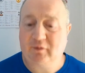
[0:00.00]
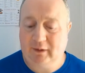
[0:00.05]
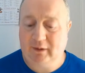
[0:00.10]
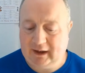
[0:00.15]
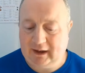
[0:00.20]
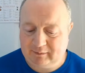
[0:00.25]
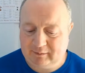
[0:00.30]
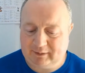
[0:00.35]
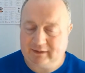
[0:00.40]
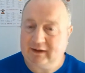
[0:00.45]

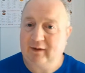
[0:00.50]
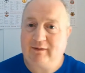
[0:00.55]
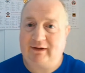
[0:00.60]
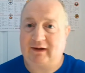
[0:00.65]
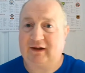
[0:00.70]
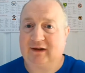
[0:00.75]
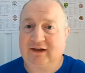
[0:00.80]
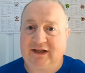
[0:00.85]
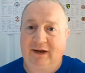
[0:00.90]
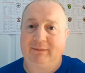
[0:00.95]
He was in
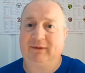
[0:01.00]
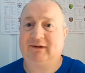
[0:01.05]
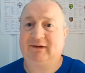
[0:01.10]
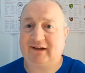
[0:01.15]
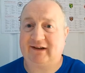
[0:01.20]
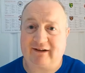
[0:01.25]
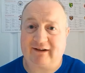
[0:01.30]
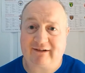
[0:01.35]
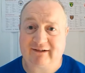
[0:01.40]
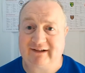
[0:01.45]
the Champions
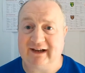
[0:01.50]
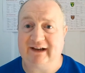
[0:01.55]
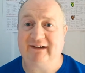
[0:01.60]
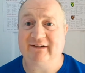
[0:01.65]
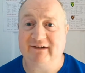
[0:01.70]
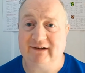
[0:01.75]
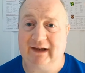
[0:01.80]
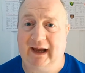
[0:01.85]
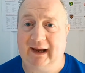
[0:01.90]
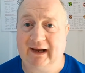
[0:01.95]
League this
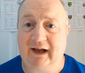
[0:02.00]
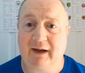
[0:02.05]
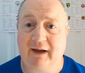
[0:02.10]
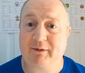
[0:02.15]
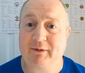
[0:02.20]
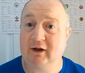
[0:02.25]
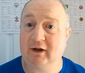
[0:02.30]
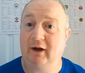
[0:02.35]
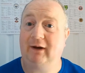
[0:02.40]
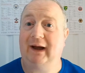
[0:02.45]
season, I gotta
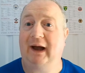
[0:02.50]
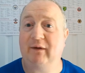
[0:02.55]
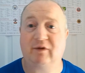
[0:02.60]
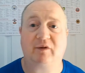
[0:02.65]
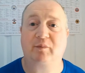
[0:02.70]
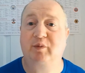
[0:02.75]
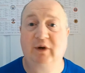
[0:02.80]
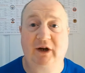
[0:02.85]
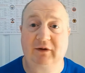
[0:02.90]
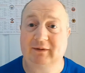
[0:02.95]
be honest. I was
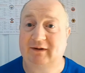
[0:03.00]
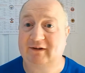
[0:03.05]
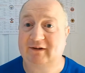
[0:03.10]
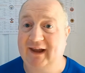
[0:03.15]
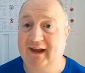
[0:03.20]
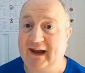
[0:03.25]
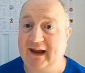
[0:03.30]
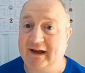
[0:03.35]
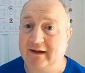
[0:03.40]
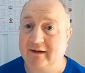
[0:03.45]
impressed with this
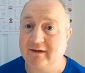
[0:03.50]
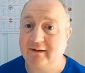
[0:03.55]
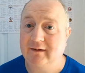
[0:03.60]
guy.